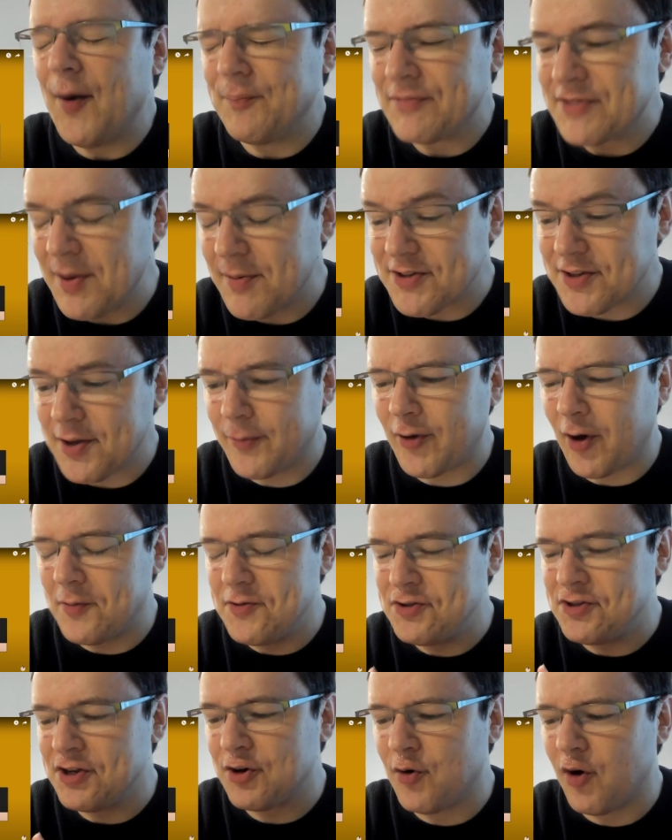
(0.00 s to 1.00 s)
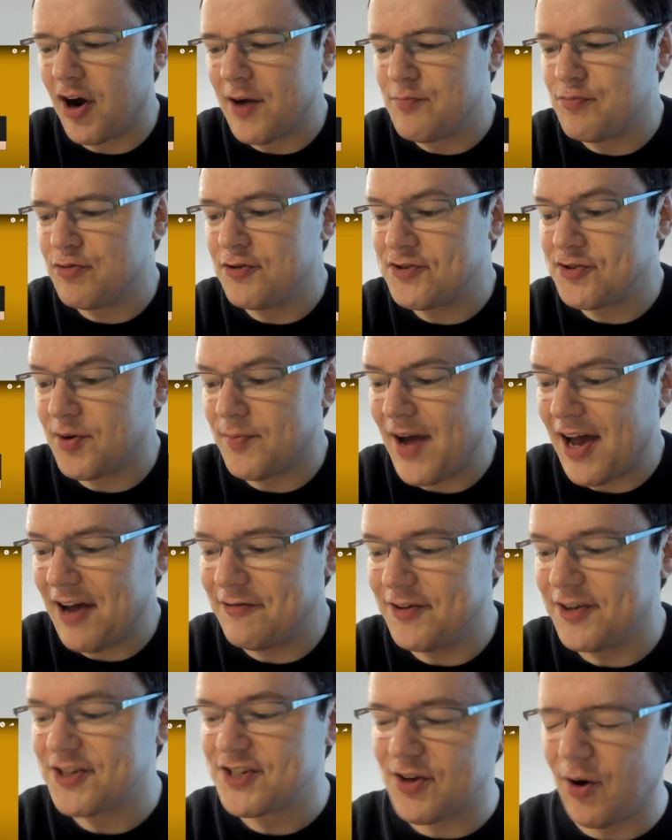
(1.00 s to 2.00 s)
sometimes using quite brutal
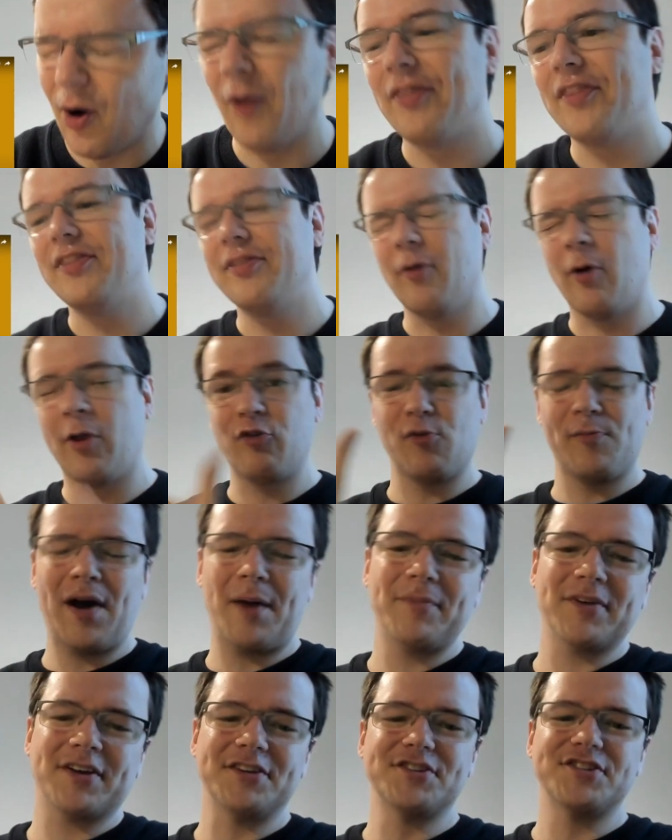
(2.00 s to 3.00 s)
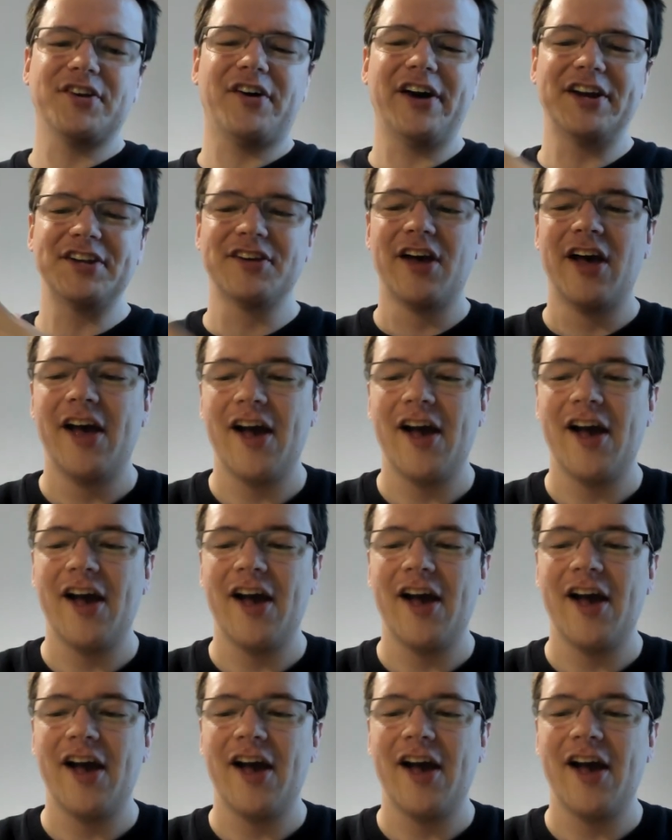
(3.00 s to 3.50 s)
methods. On the Republican side,